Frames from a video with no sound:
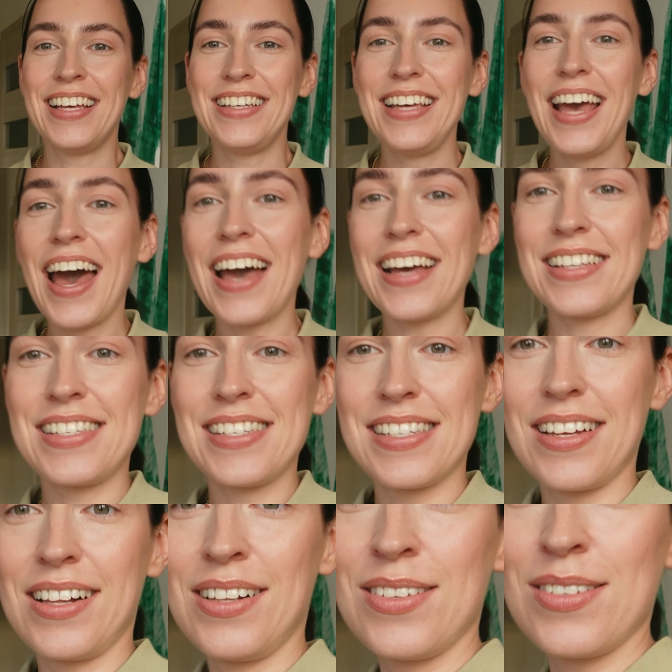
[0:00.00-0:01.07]
yeah,
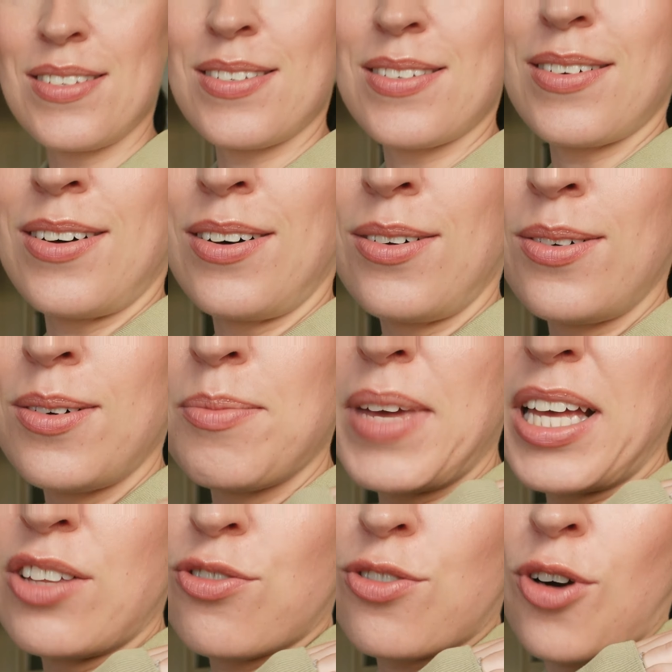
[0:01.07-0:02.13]
it's also
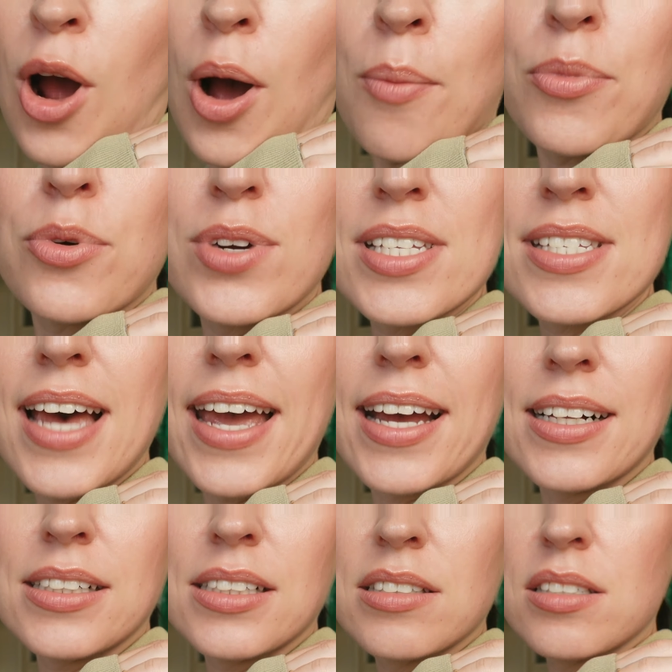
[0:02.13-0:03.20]
made from
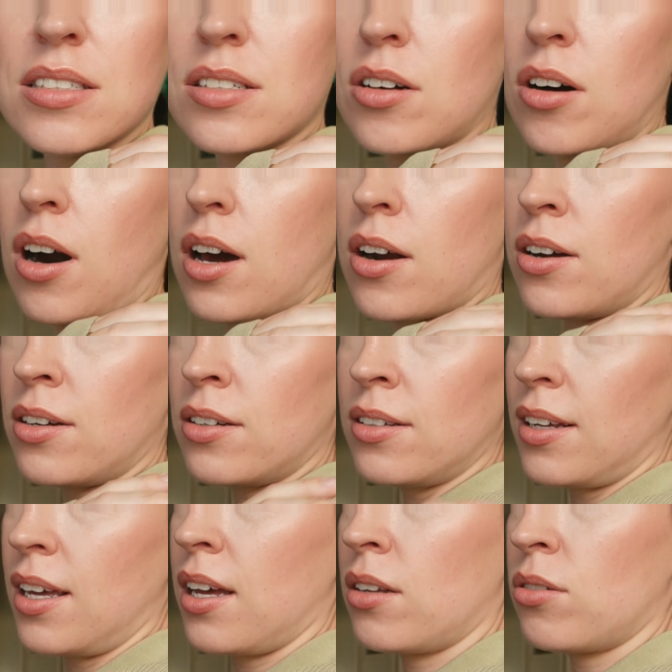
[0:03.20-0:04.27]
recycled
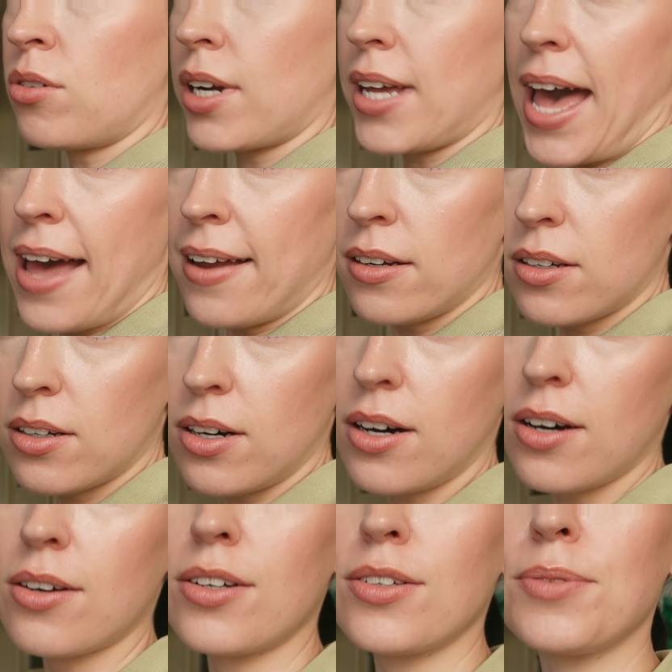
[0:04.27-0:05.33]
cotton and organic
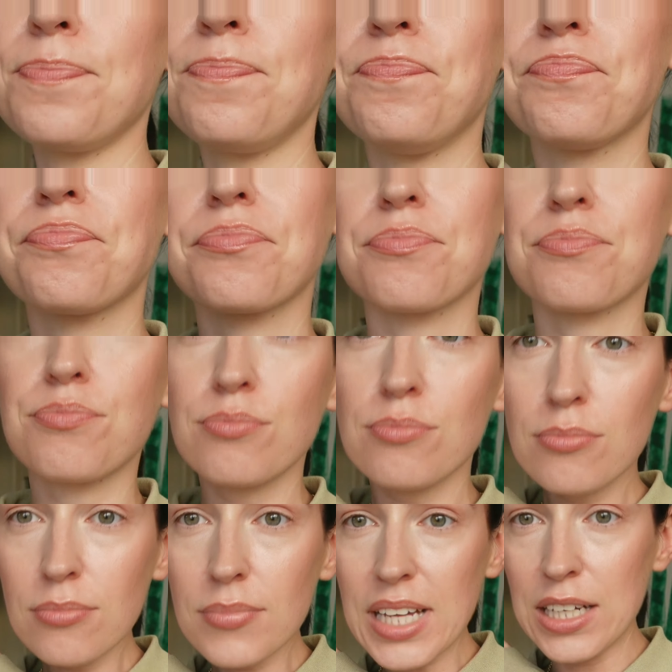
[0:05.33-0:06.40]
cotton.
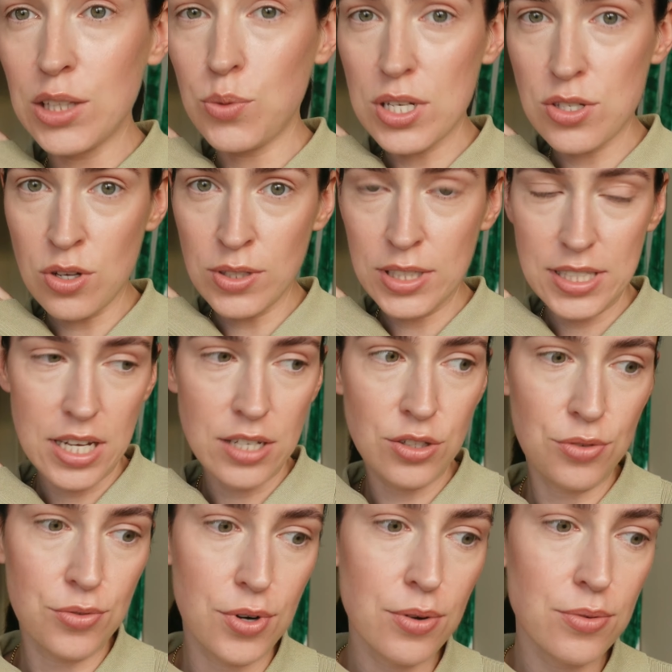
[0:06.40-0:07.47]
It was only 10
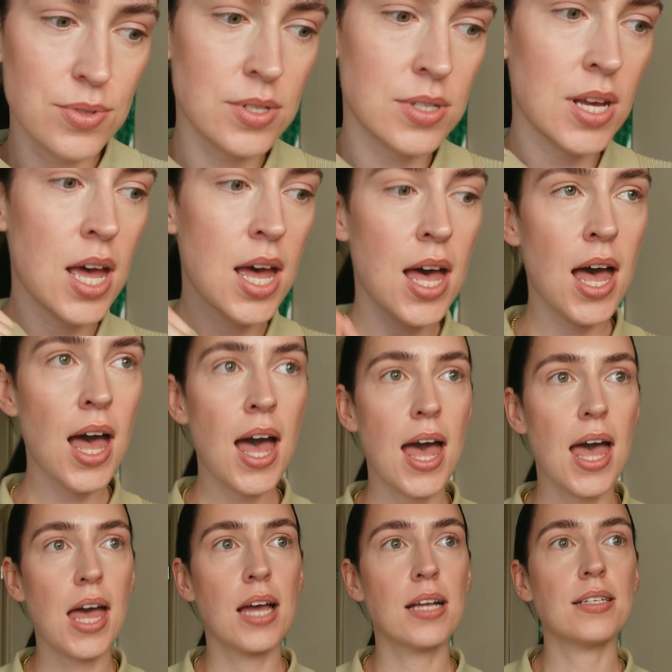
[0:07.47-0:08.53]
euros
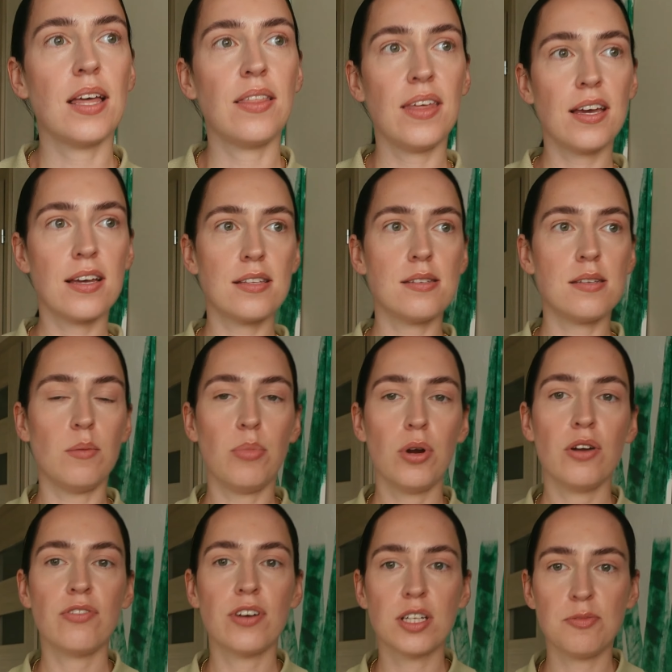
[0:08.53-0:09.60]
and I think it's a
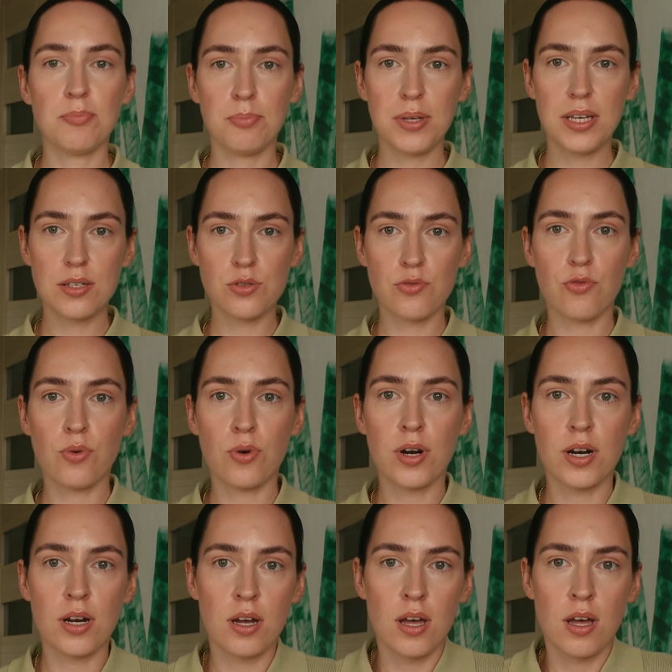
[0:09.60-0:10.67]
perfect piece
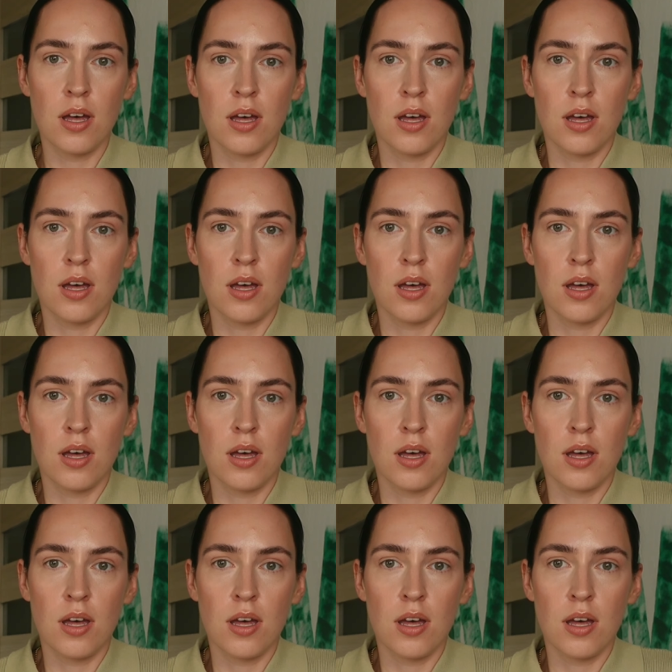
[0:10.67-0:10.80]
for